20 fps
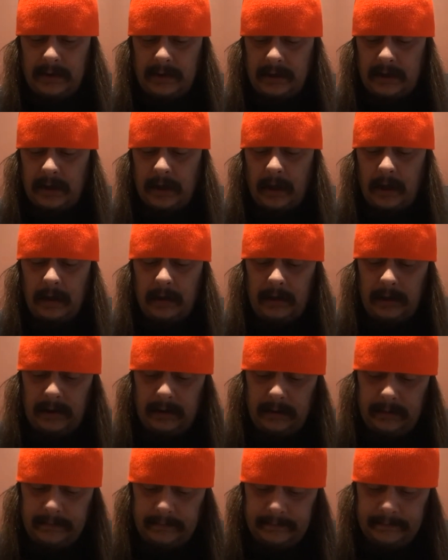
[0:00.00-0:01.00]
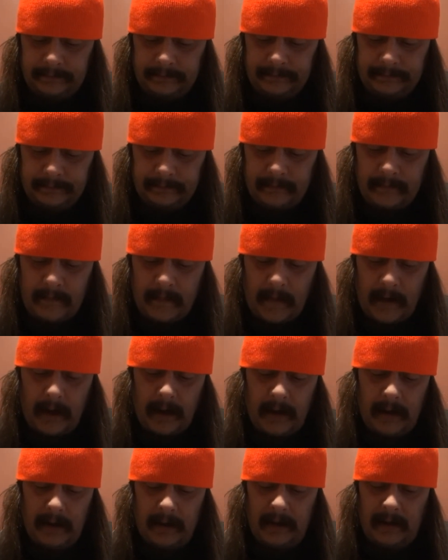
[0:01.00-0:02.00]
Charlie,
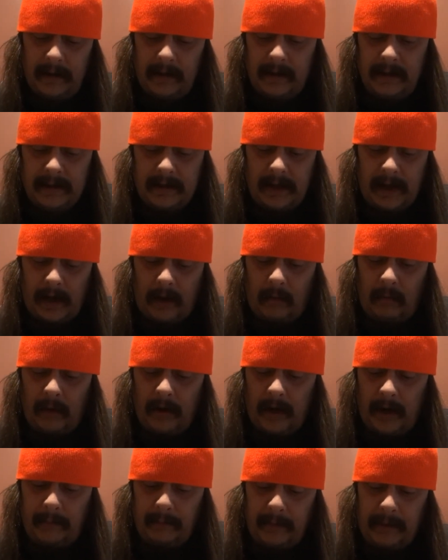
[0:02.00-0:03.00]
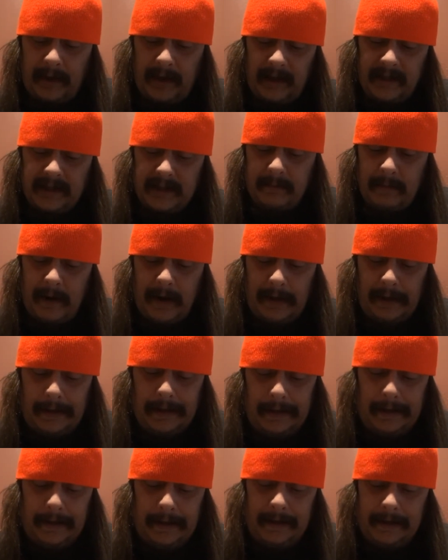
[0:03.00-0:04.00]
he's like right up against my
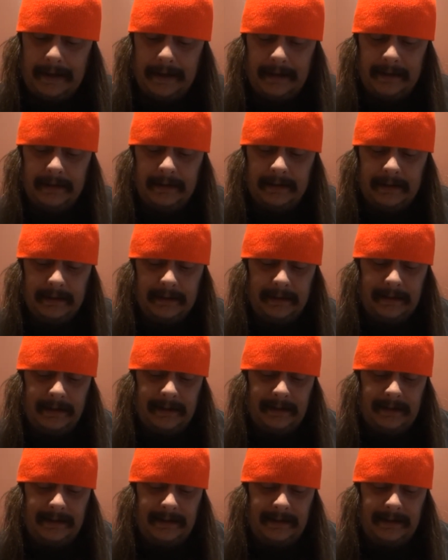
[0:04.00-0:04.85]
leg. Charlie,